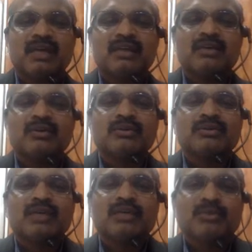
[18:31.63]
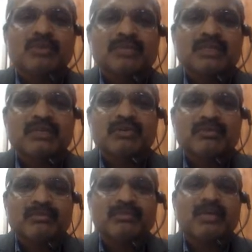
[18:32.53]
I can also take a promissory note
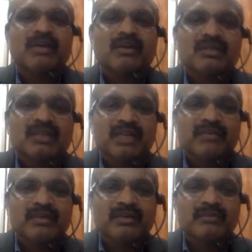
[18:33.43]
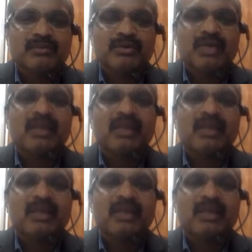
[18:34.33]
from the bank called certificate of deposit.